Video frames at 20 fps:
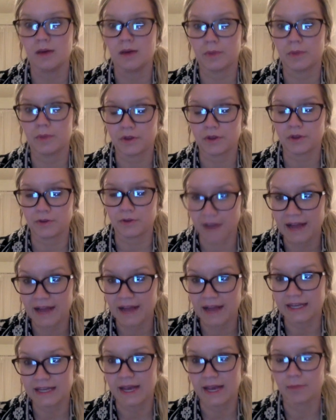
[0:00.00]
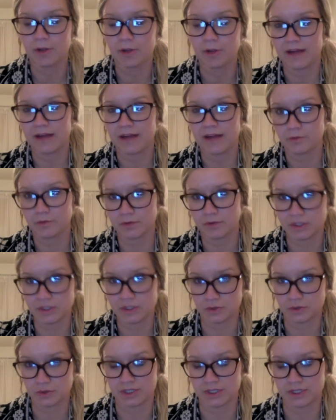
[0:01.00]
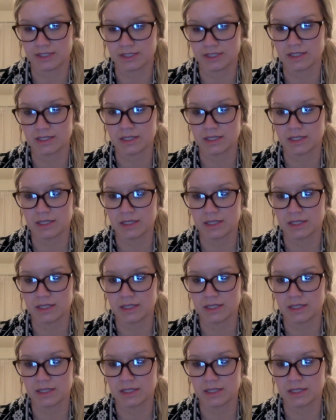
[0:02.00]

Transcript: but they're finally able to have the resources